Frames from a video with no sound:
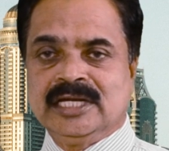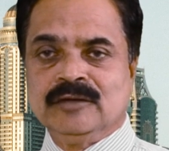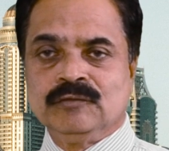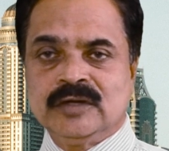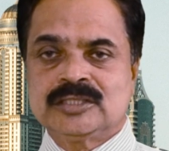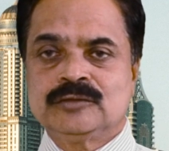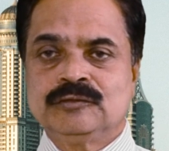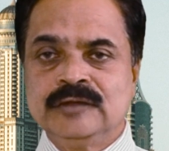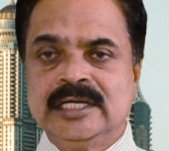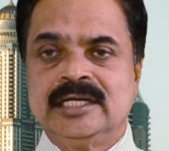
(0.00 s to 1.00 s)
in which
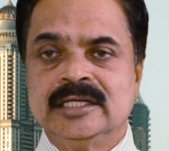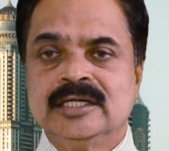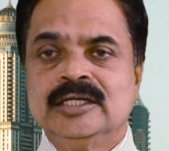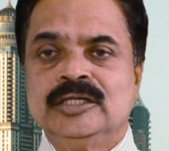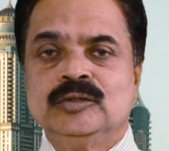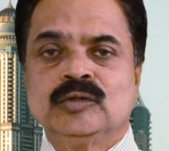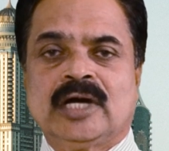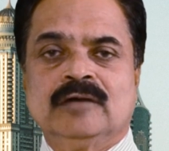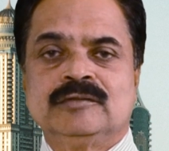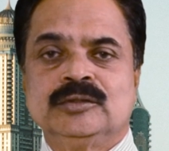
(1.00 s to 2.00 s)
field
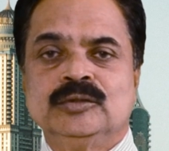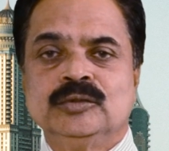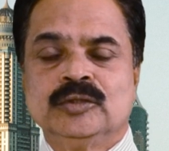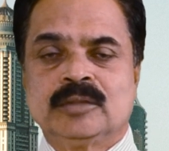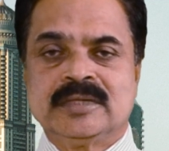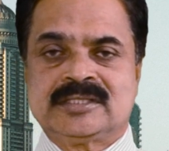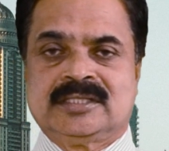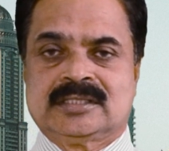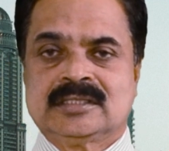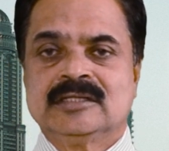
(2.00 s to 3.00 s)
you have to do your
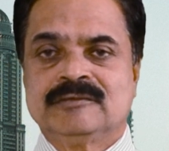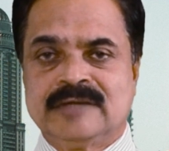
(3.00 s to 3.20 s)
business.